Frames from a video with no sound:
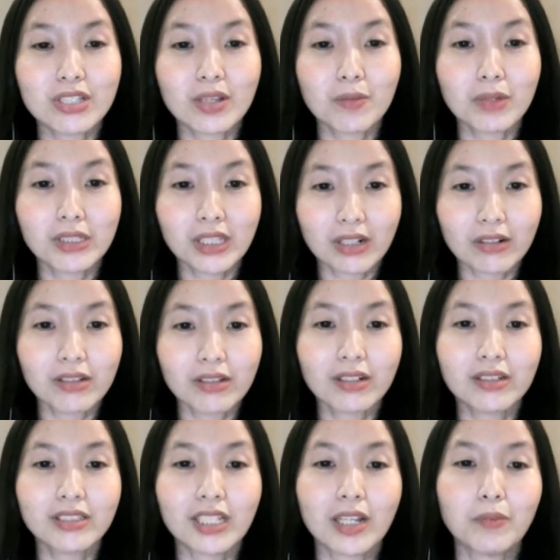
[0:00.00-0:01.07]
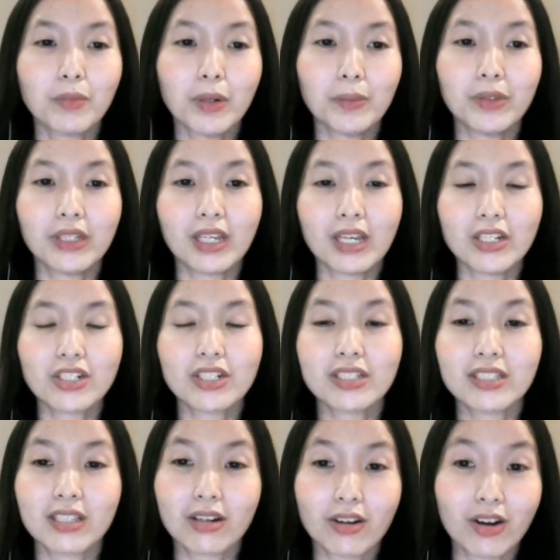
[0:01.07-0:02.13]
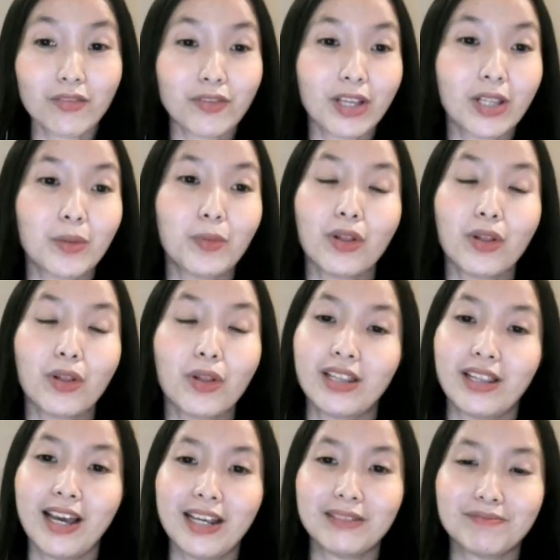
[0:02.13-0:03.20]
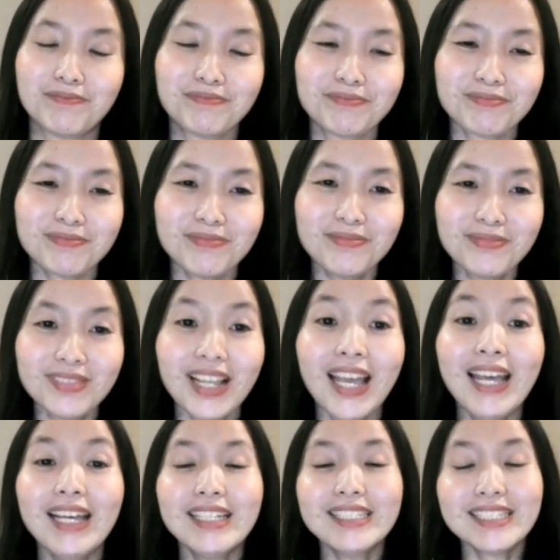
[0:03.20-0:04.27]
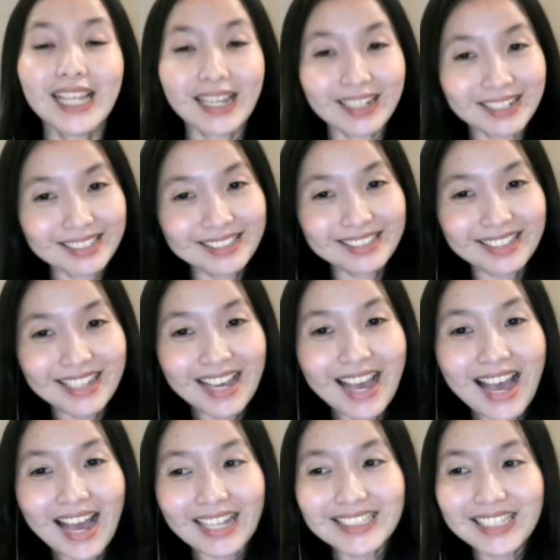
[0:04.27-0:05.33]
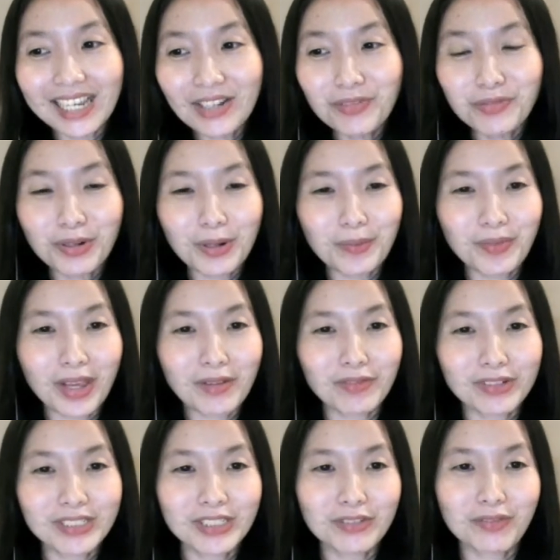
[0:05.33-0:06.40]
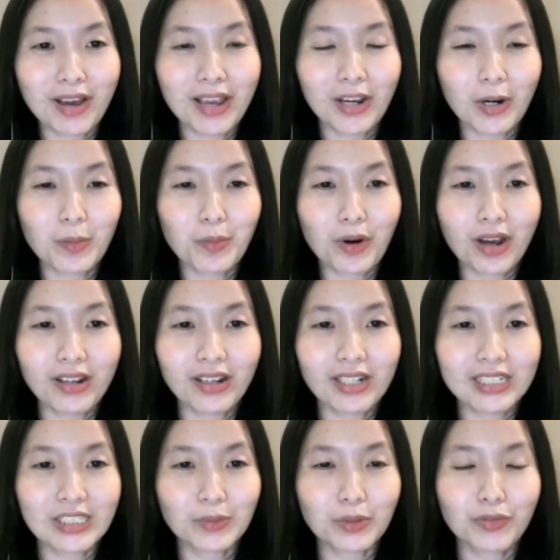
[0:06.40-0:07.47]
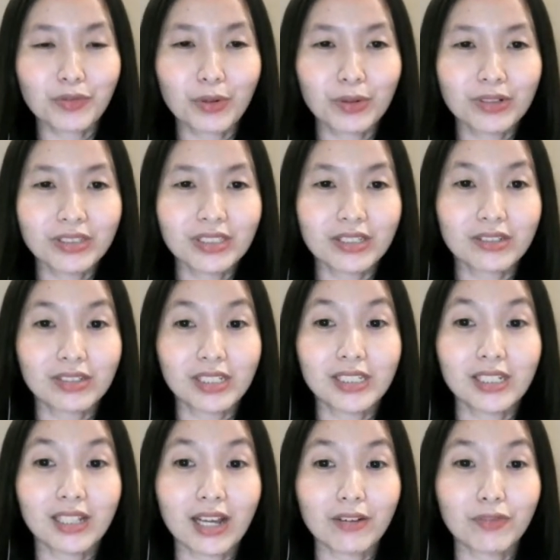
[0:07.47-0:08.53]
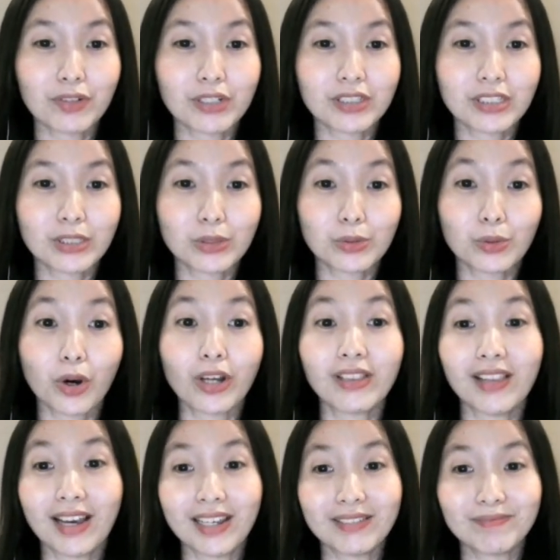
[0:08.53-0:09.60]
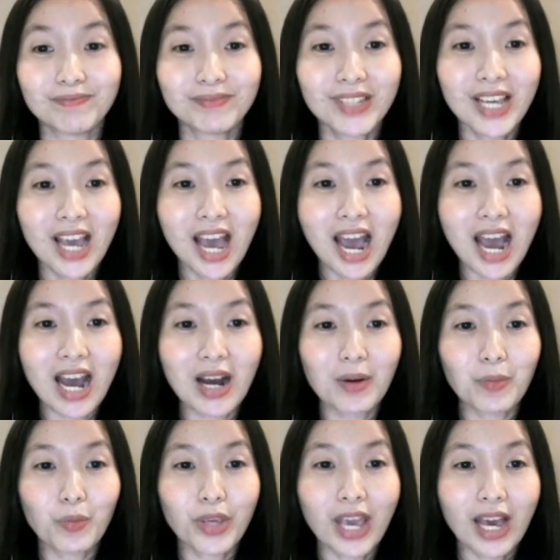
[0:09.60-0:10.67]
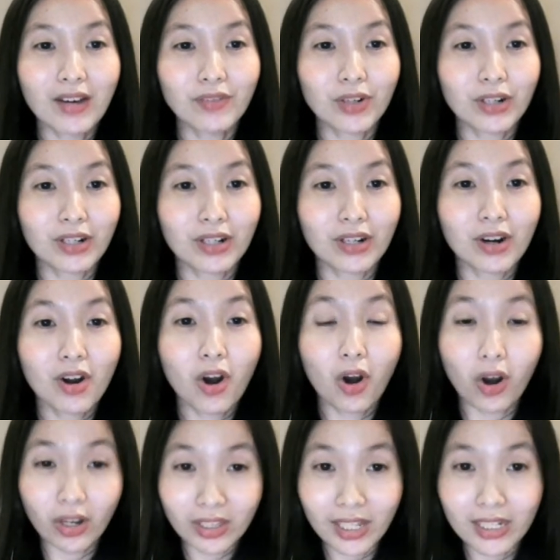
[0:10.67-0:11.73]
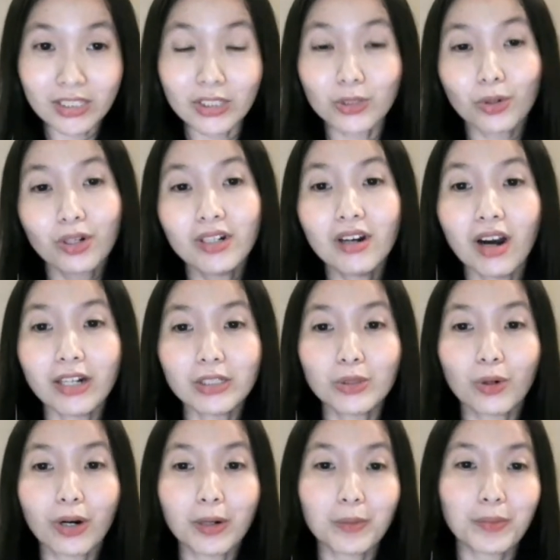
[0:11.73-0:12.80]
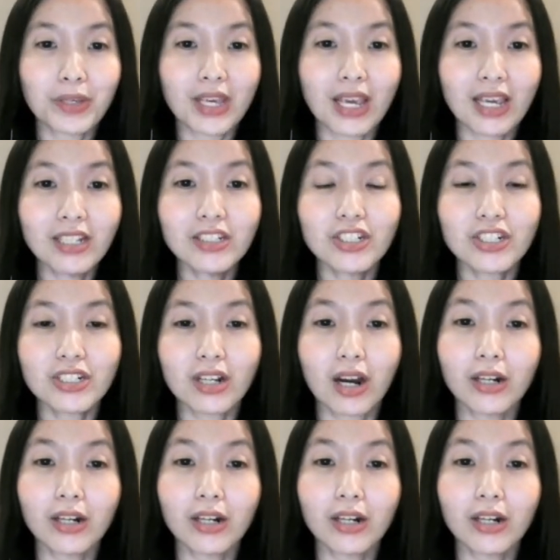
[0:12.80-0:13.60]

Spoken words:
using materials and publications that are available online. Second, aside from diversifying our products, we focus our retail efforts to online. We have our online store, r2r.ph,